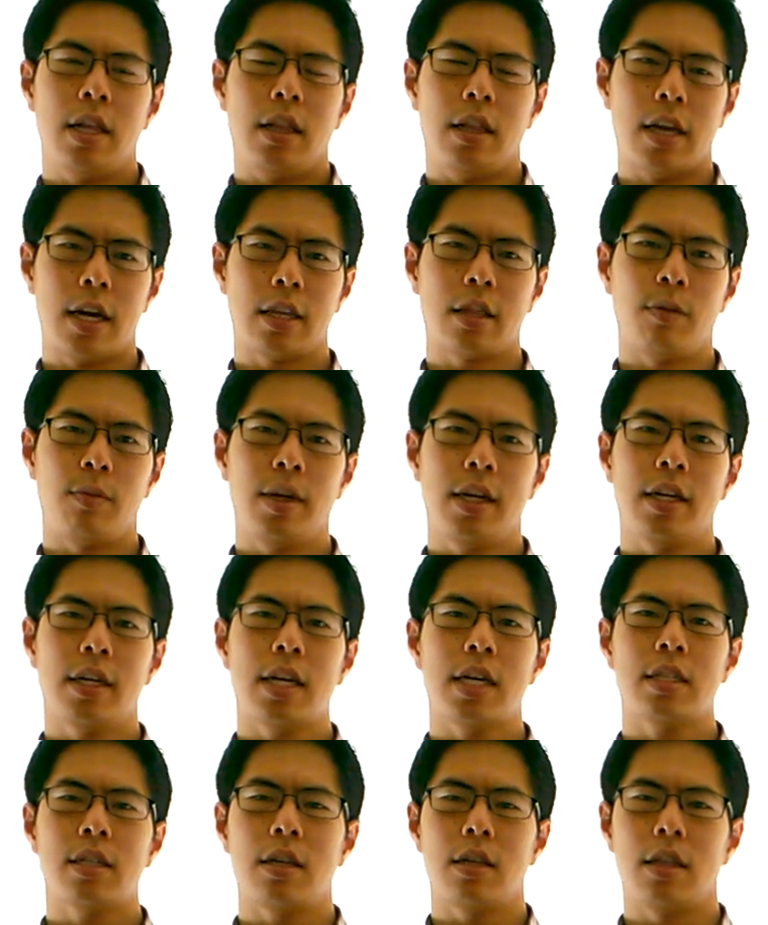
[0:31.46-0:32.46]
Like the reading
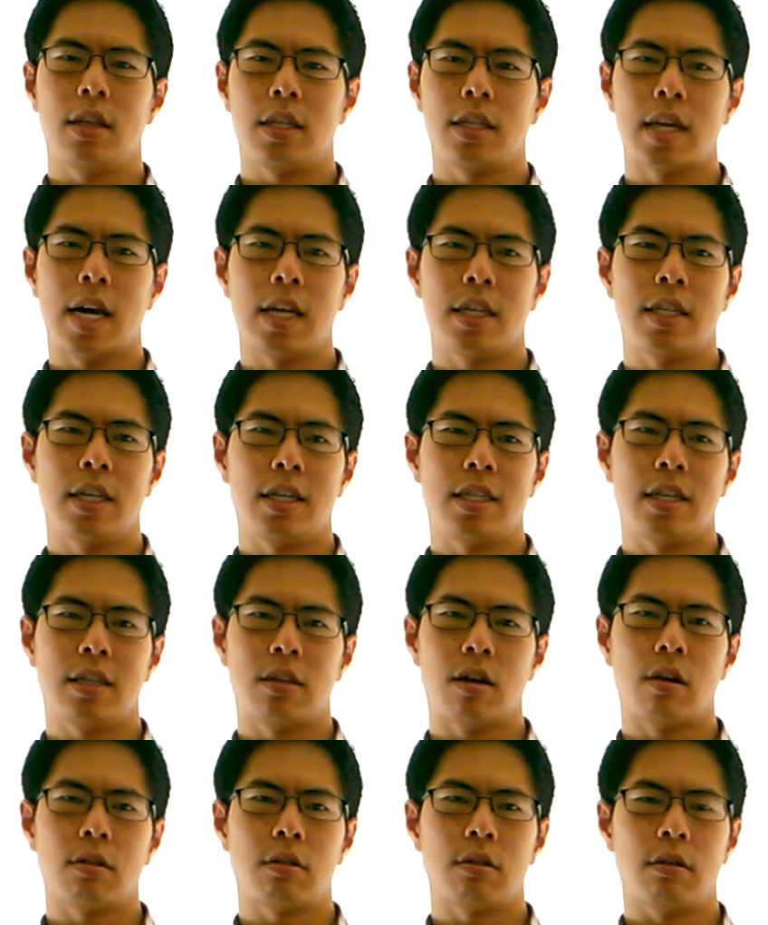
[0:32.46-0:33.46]
test, the Science Test
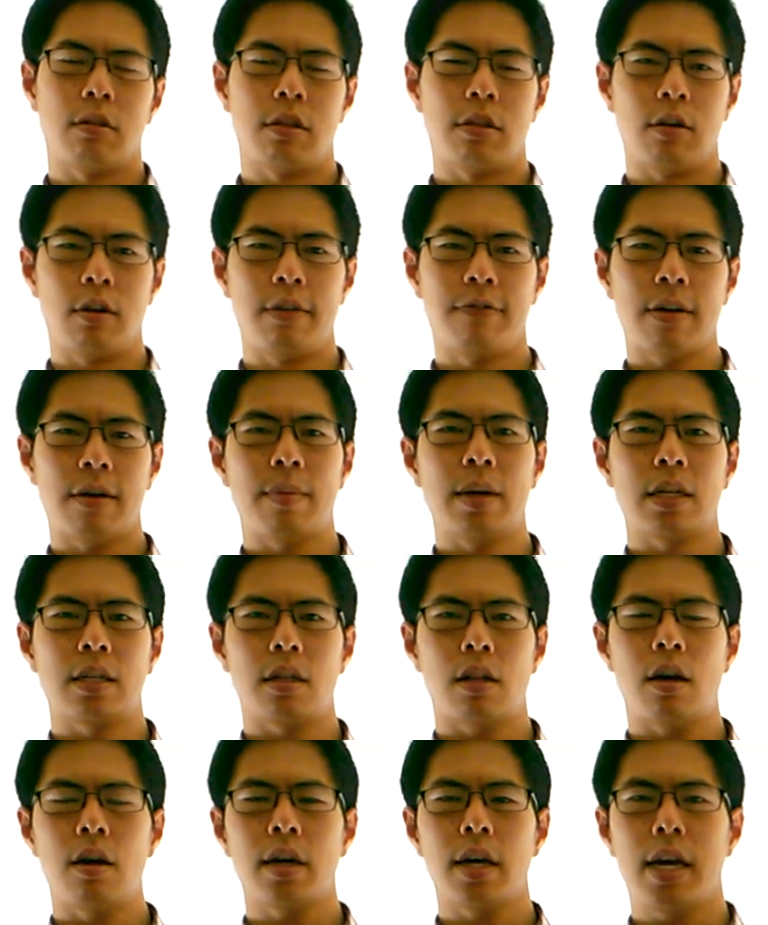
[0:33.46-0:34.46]
is also 35
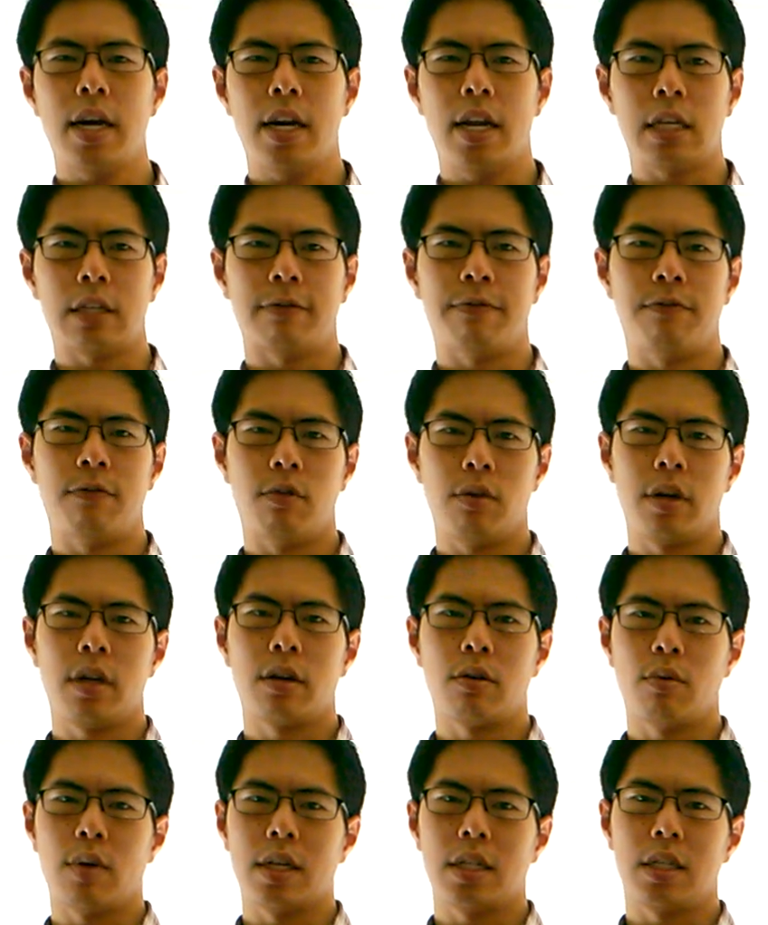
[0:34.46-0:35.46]
minutes long and has
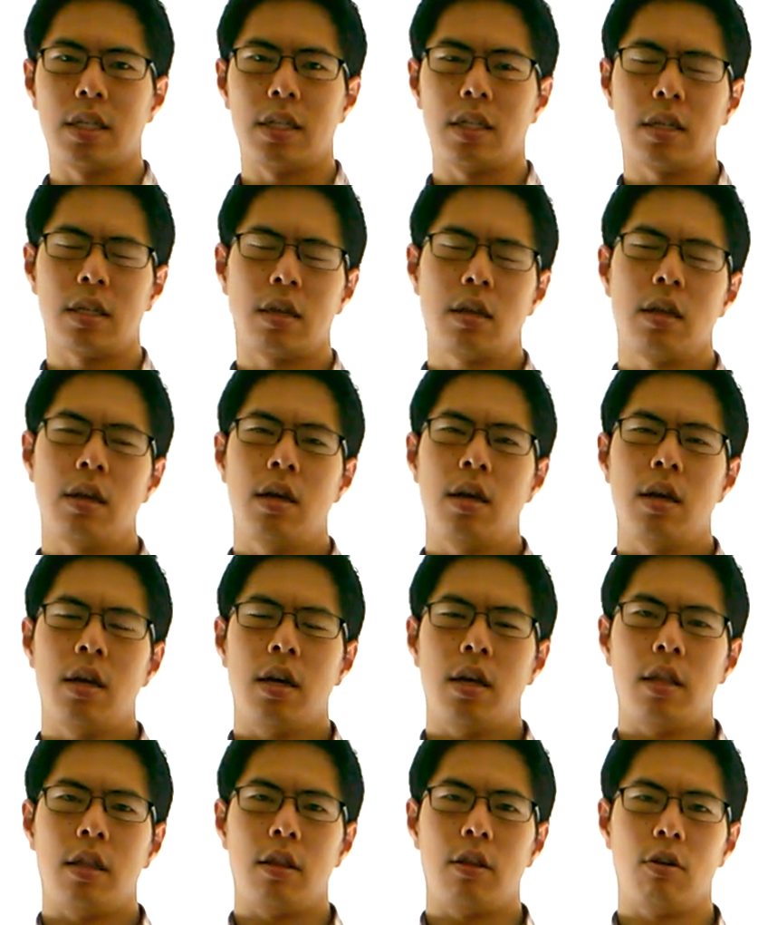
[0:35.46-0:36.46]
40 questions.
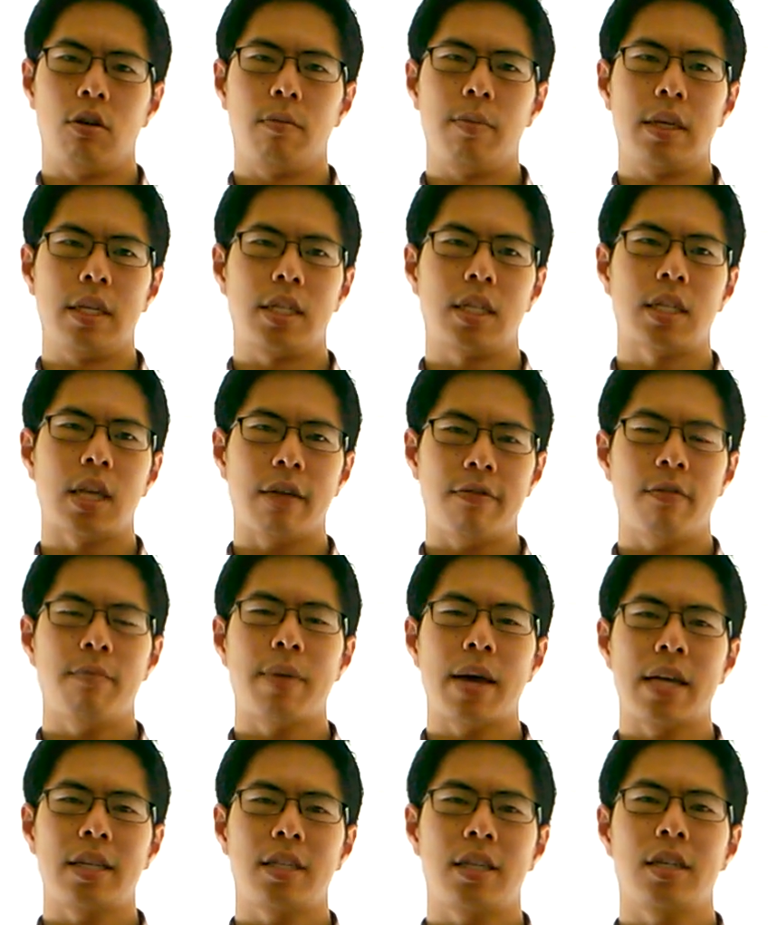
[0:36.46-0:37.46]
There will be
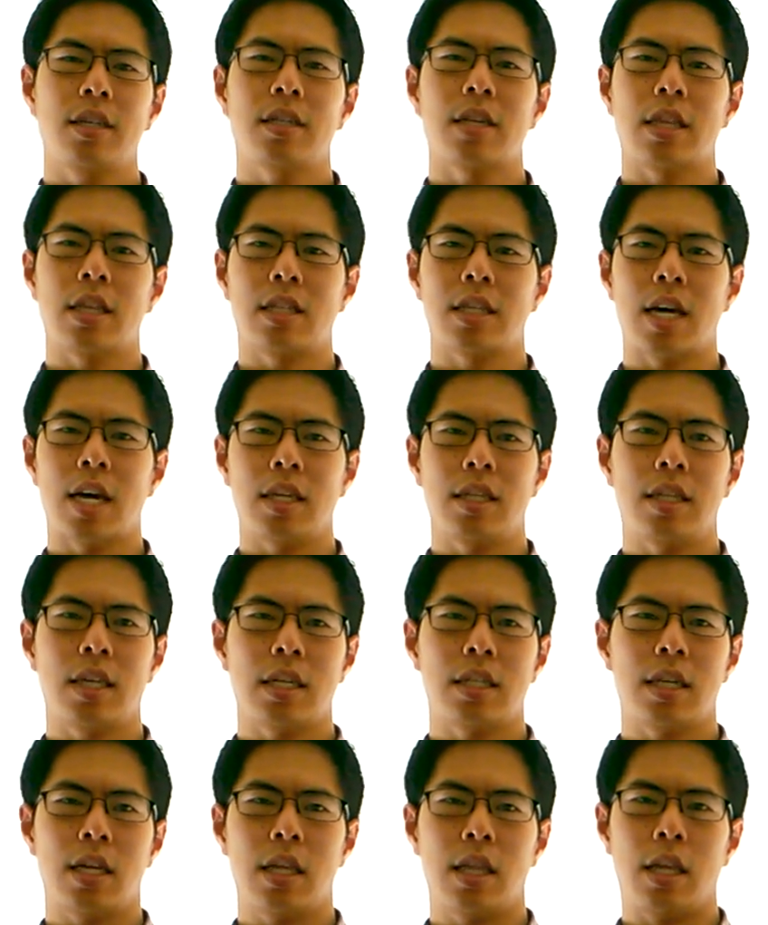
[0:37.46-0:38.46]
7 passages on the Science
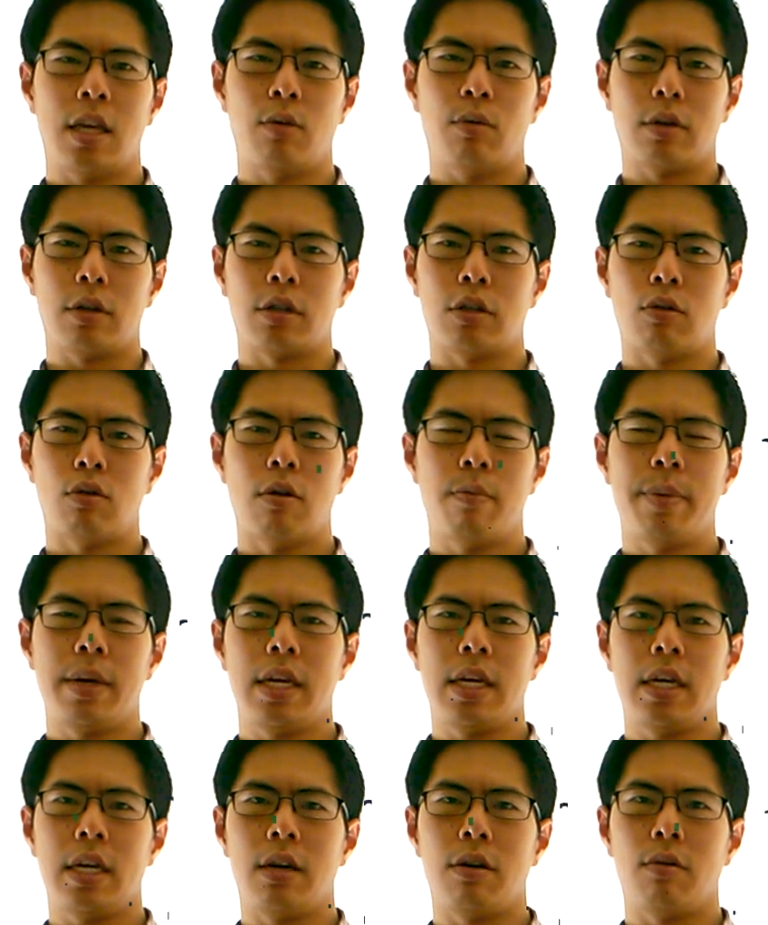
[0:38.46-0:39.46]
Test, and they will show up
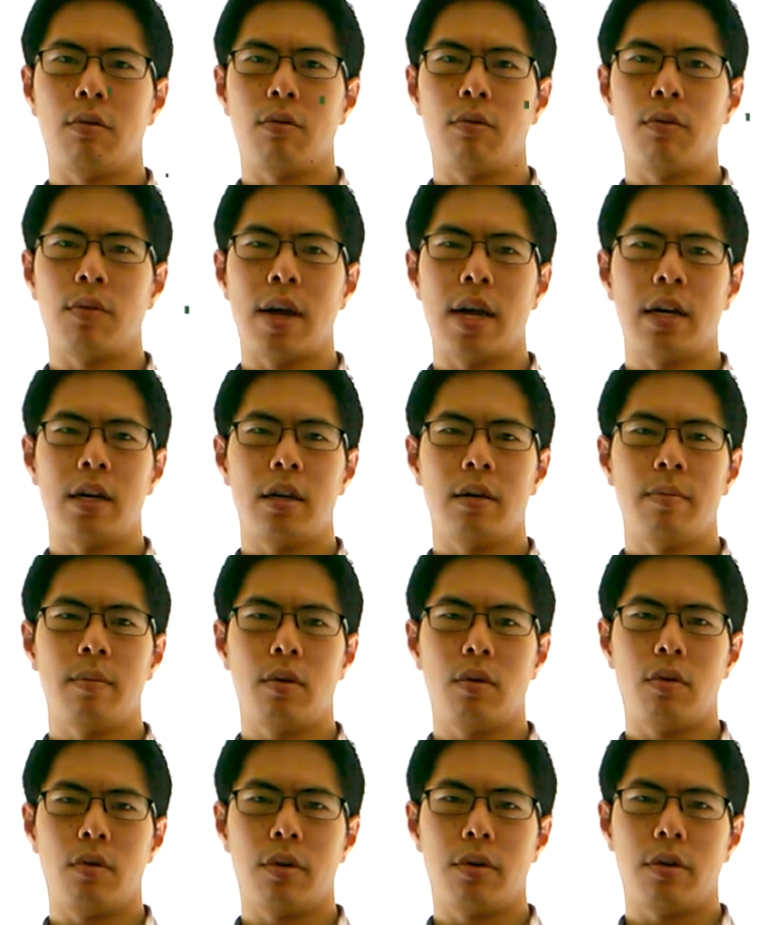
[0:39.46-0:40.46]
in
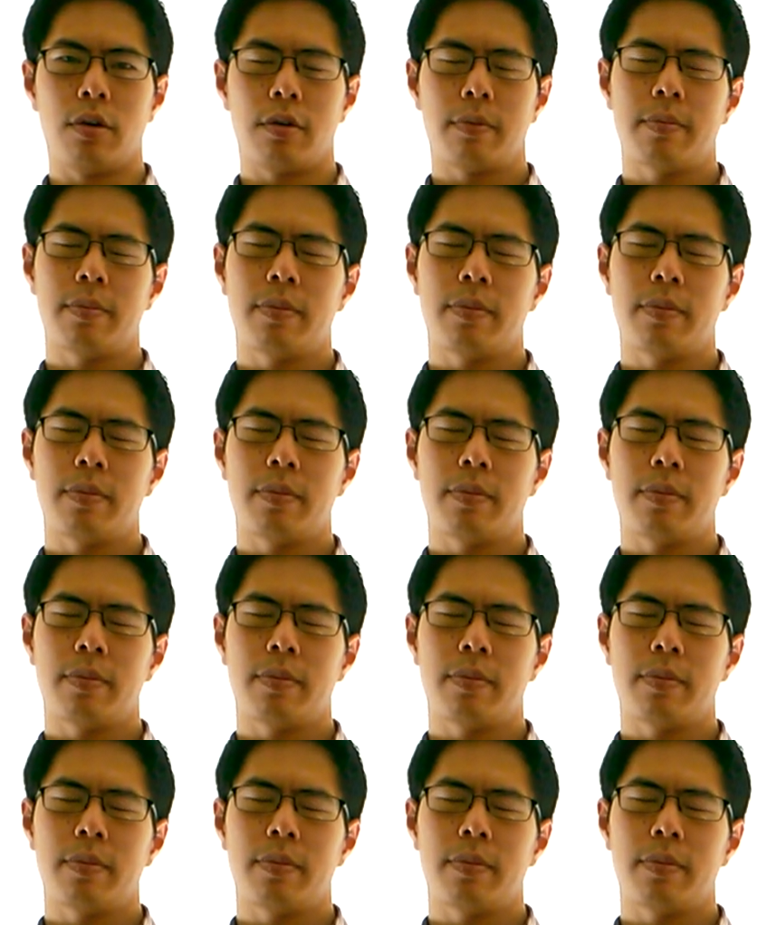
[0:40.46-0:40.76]
random order.